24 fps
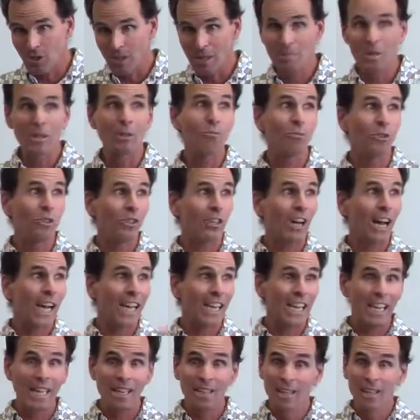I mean, we're
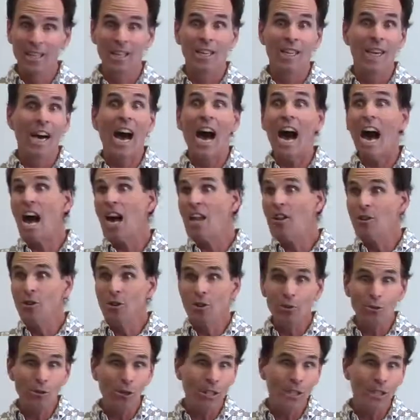talking
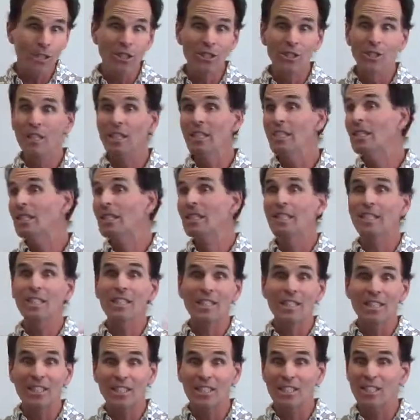
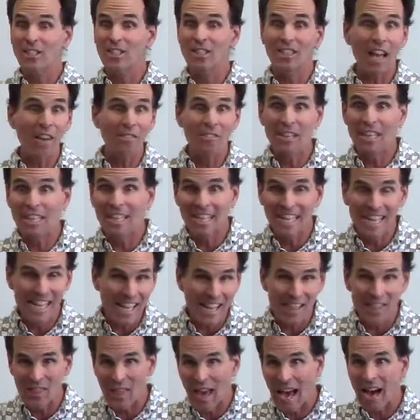
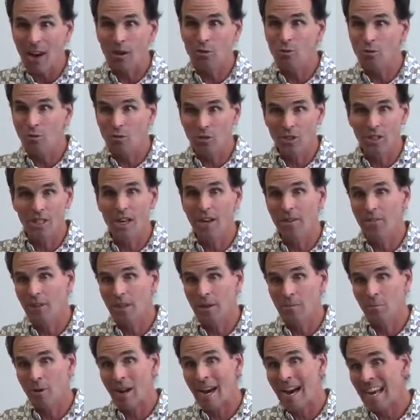170,000 of
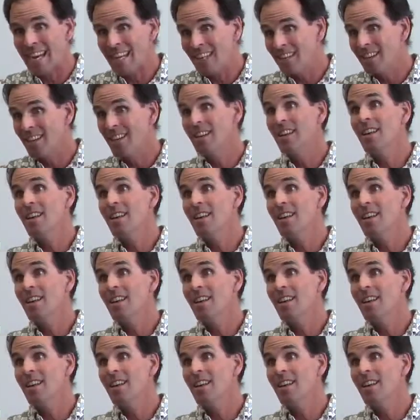them, right?